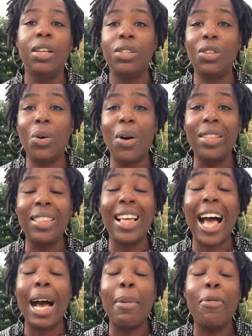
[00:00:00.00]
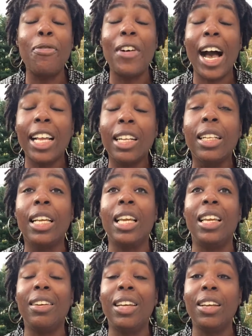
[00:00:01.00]
So I'm
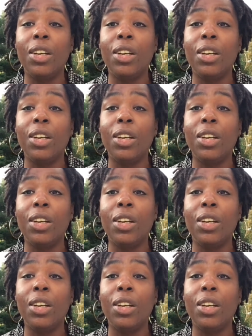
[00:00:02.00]
finally